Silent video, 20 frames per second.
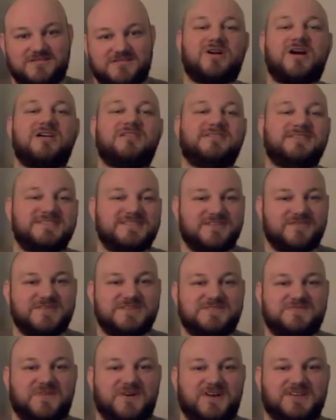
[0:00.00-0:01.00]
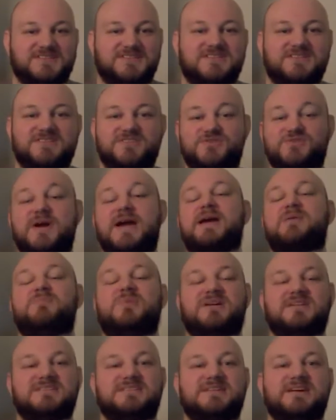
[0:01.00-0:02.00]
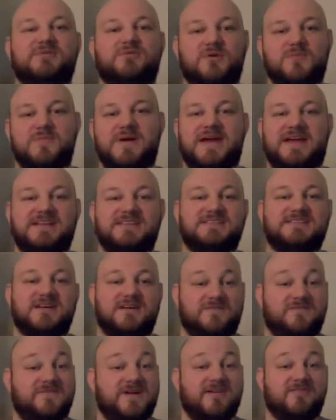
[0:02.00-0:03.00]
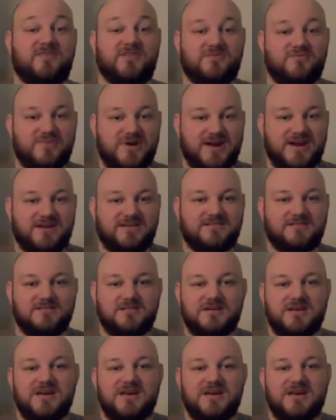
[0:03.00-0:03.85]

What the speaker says: Regardless of its faults, Dragon Ball Z remains a favorite of mine,